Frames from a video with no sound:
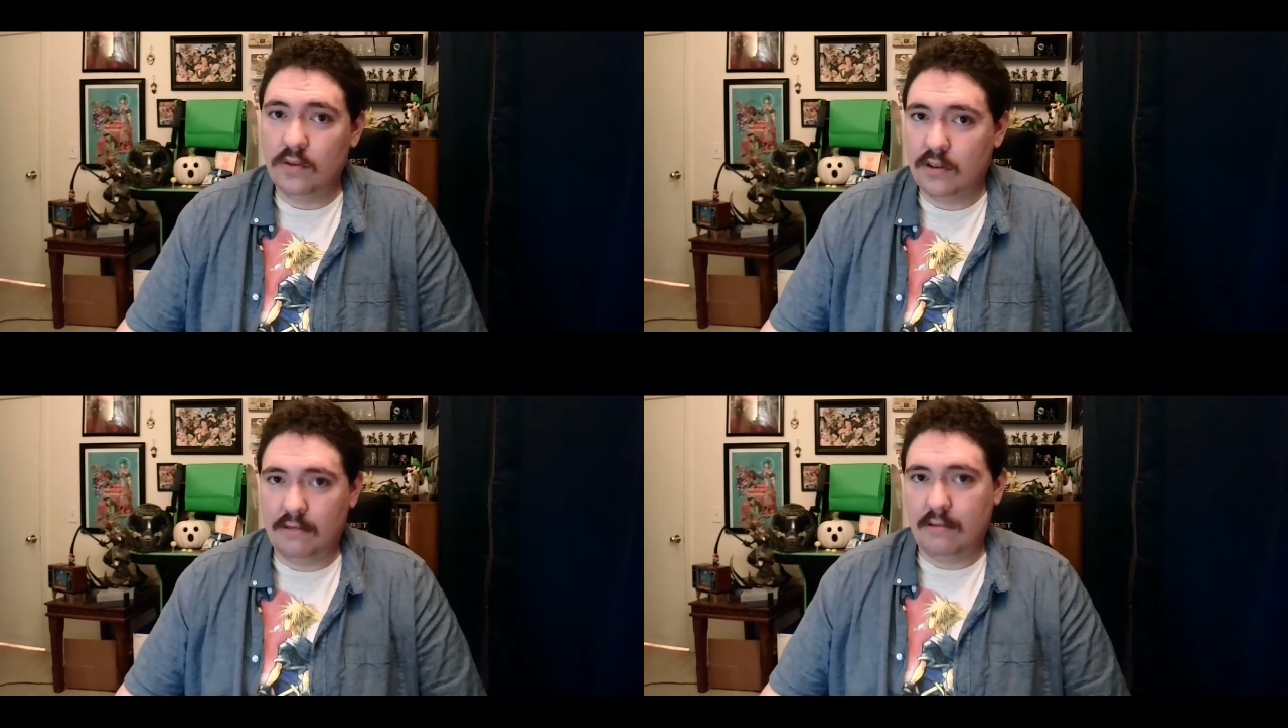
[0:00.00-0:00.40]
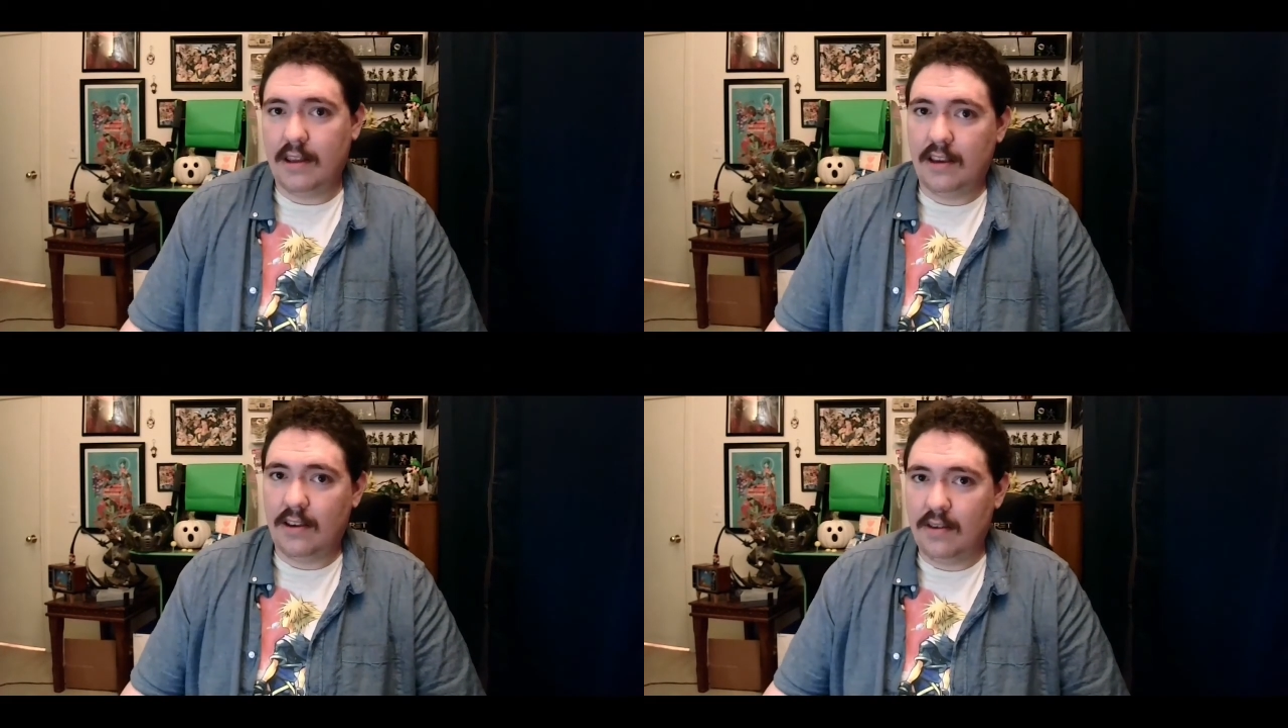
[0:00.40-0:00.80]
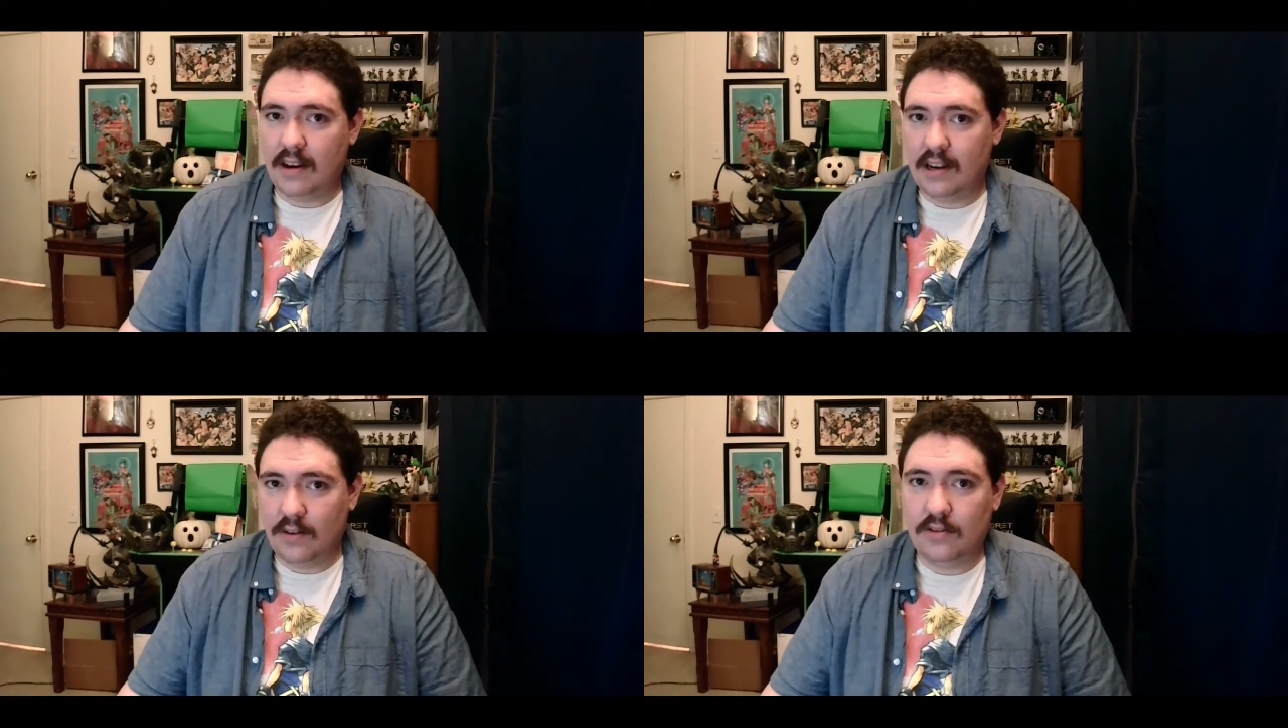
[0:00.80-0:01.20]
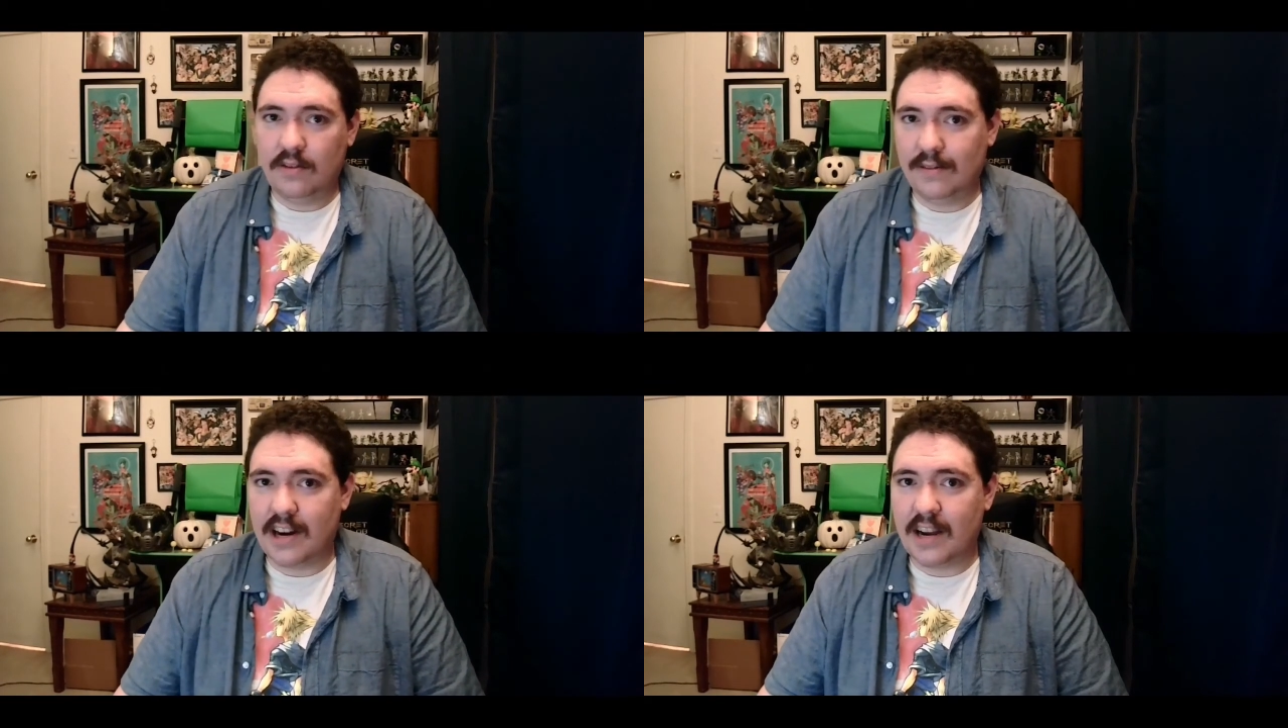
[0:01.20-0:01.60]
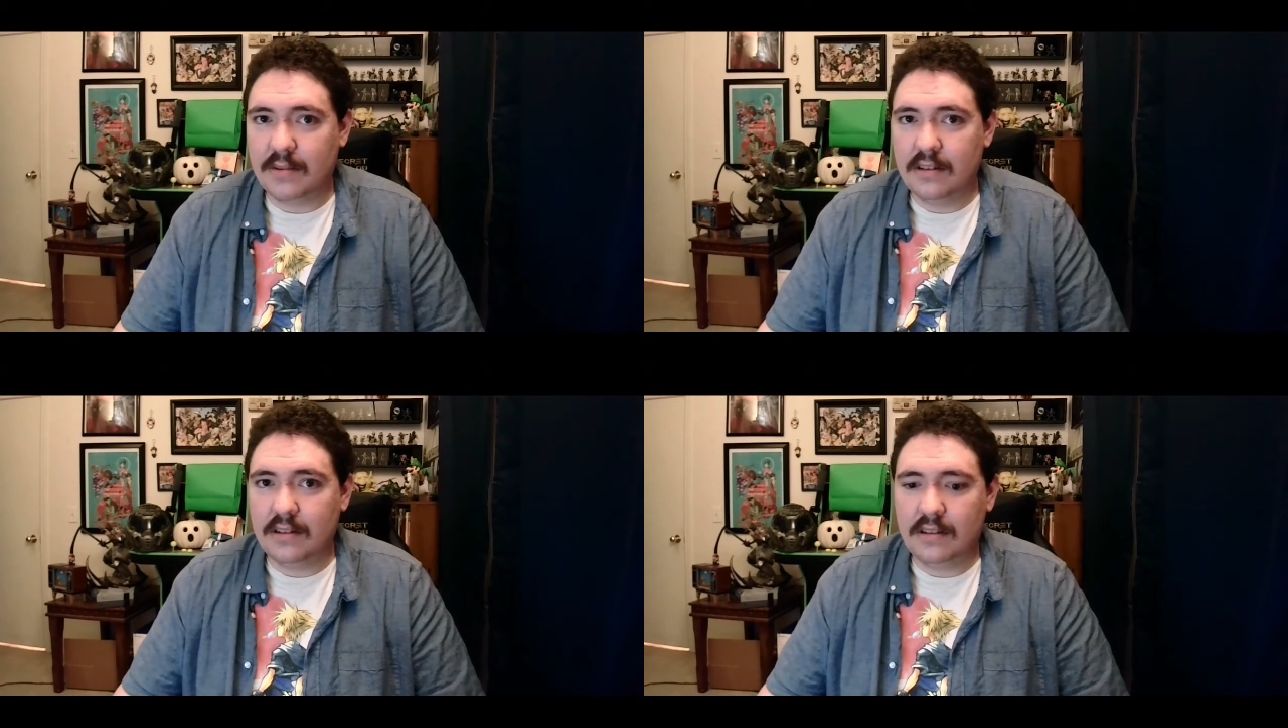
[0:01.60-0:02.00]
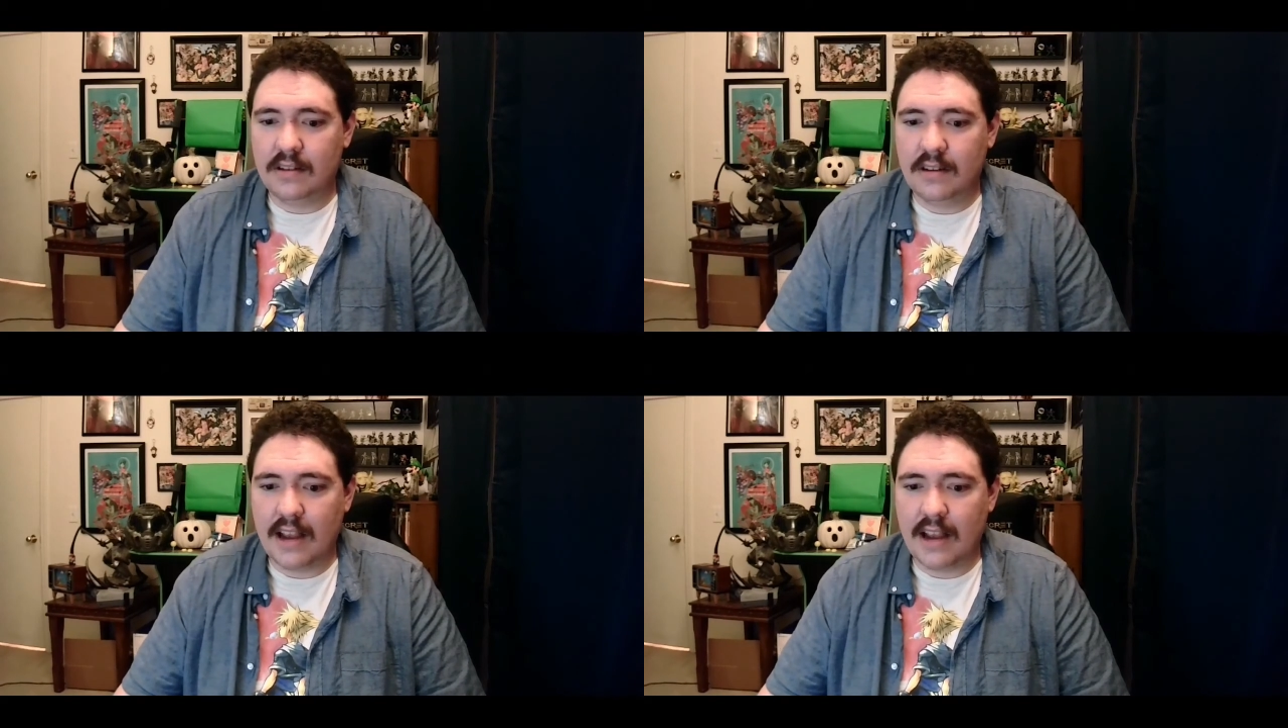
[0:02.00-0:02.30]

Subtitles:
So thank you to any new subscribers,